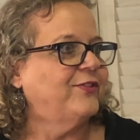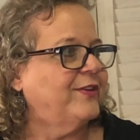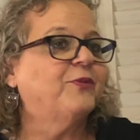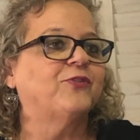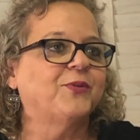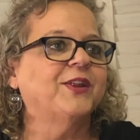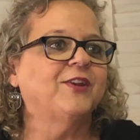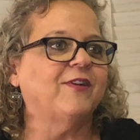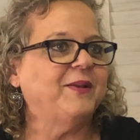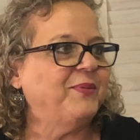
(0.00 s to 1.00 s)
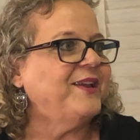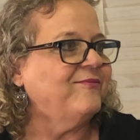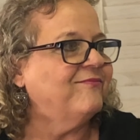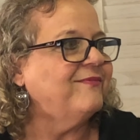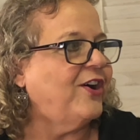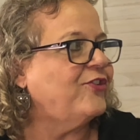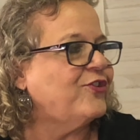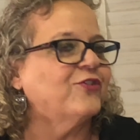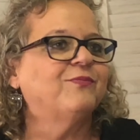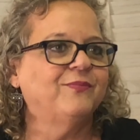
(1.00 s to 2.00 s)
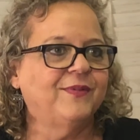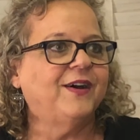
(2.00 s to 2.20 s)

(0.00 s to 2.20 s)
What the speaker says: so it was really great being on your show.